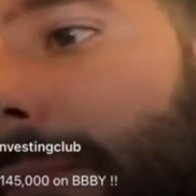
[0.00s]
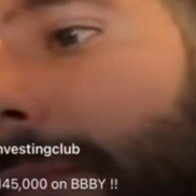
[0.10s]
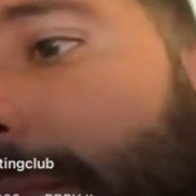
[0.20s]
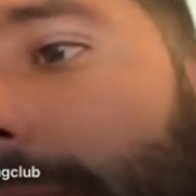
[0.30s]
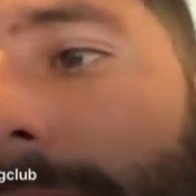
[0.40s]

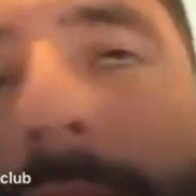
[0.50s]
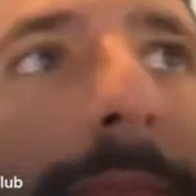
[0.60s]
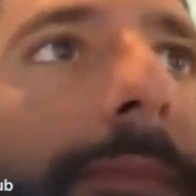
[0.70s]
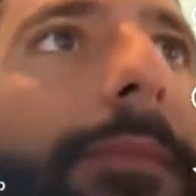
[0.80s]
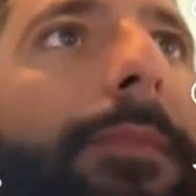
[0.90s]

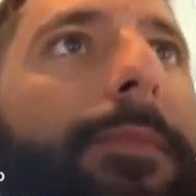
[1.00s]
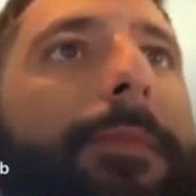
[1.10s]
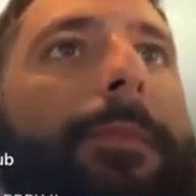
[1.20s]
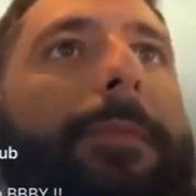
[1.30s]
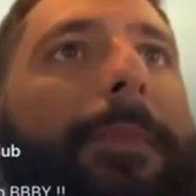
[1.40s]

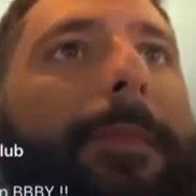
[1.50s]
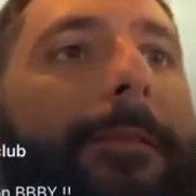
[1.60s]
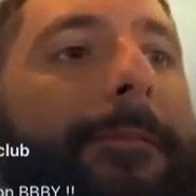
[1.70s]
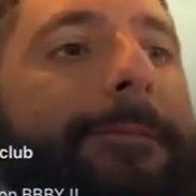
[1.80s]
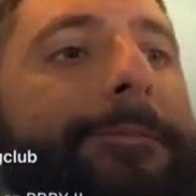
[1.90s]

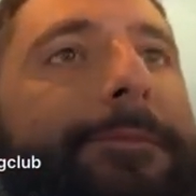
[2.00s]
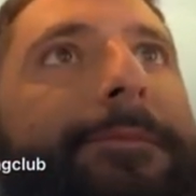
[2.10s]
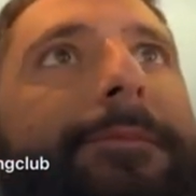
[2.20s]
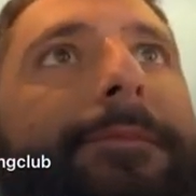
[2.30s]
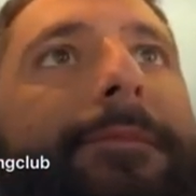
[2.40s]

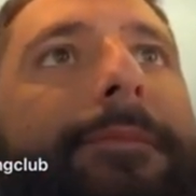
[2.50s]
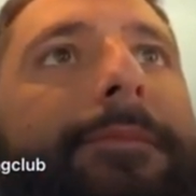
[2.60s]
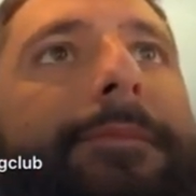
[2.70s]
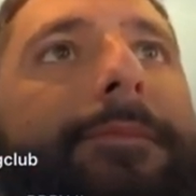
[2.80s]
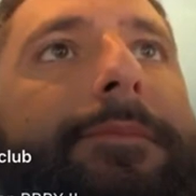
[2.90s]

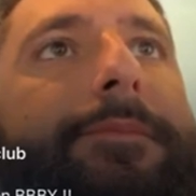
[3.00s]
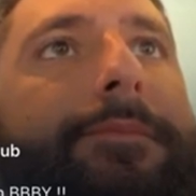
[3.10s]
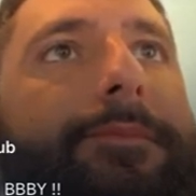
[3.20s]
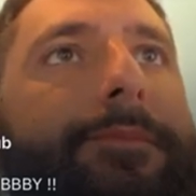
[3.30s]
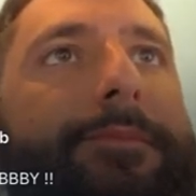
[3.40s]

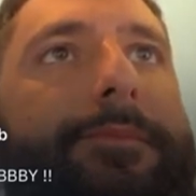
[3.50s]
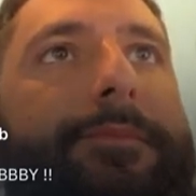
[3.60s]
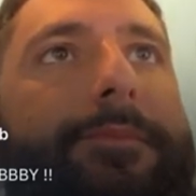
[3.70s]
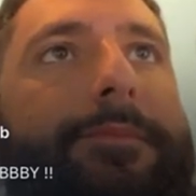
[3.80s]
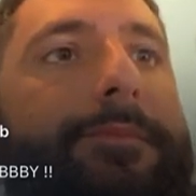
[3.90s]

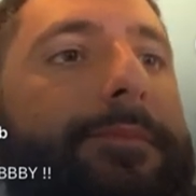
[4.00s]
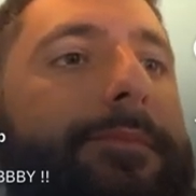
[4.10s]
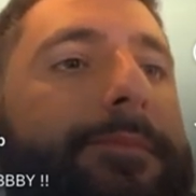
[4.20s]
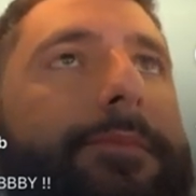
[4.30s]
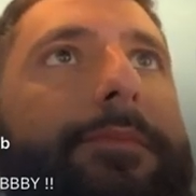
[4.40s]

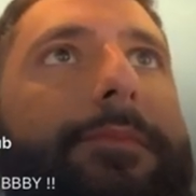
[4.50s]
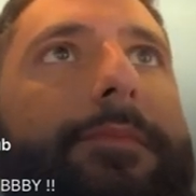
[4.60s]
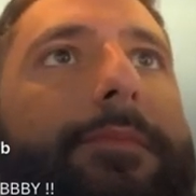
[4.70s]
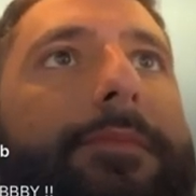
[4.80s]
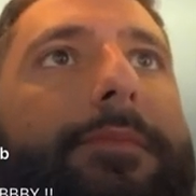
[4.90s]

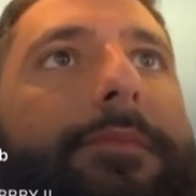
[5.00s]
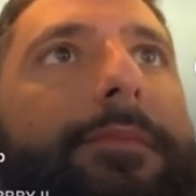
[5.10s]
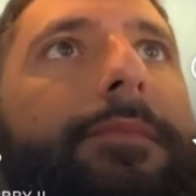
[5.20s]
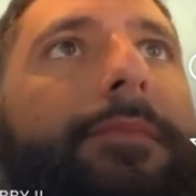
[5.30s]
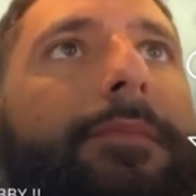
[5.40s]

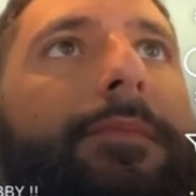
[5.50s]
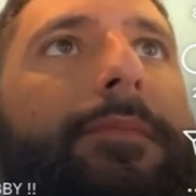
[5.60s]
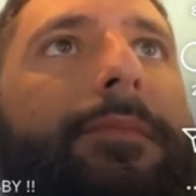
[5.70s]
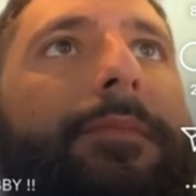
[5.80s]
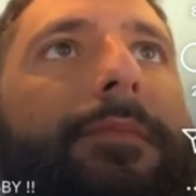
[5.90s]

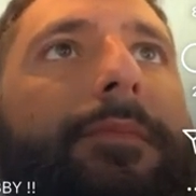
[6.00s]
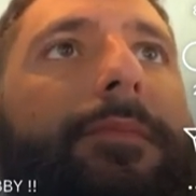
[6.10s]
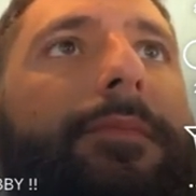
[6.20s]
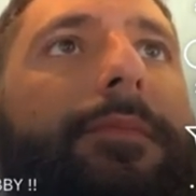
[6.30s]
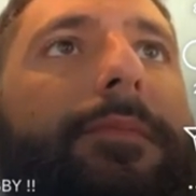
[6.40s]

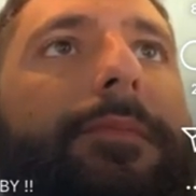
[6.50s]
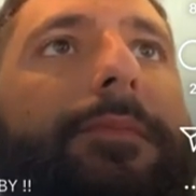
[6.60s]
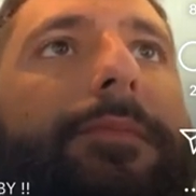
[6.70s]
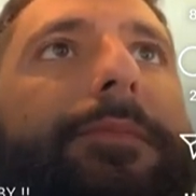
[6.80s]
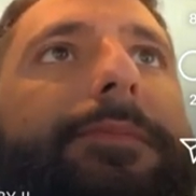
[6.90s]

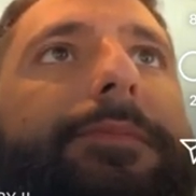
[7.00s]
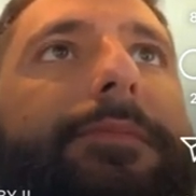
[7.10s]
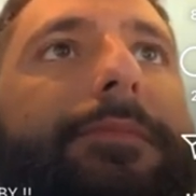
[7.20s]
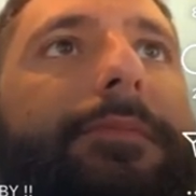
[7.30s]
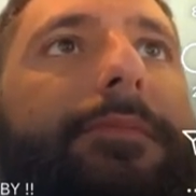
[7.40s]

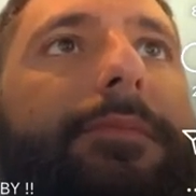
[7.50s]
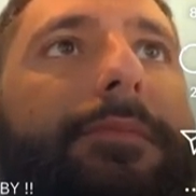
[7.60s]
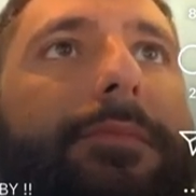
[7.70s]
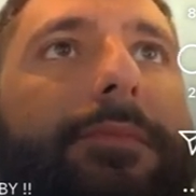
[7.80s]
(silent)